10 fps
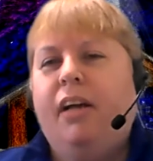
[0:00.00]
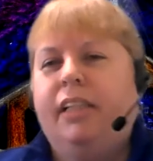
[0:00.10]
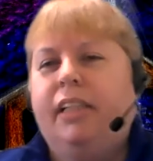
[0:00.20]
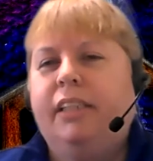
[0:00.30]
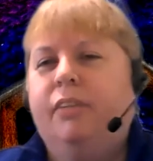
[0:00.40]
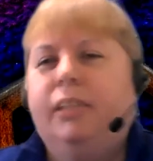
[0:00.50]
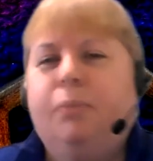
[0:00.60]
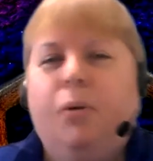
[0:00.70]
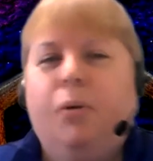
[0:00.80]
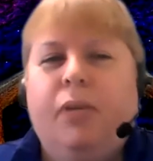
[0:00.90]
as
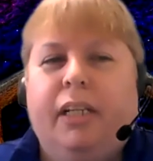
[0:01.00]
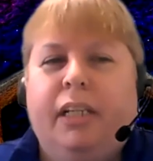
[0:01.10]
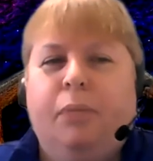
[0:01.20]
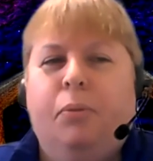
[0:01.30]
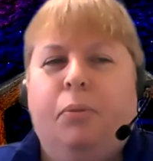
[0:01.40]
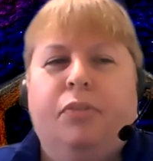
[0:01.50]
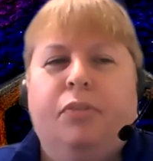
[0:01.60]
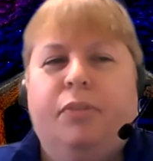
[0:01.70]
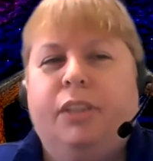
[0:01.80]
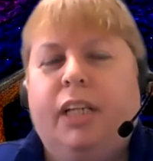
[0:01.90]
outspoken and bold
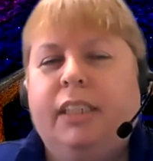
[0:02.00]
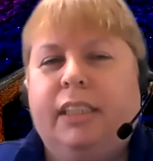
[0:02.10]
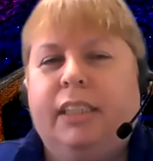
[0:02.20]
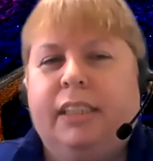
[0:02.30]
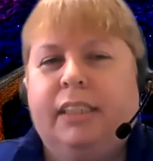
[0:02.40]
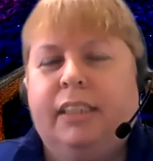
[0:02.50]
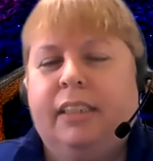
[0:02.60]
for justice,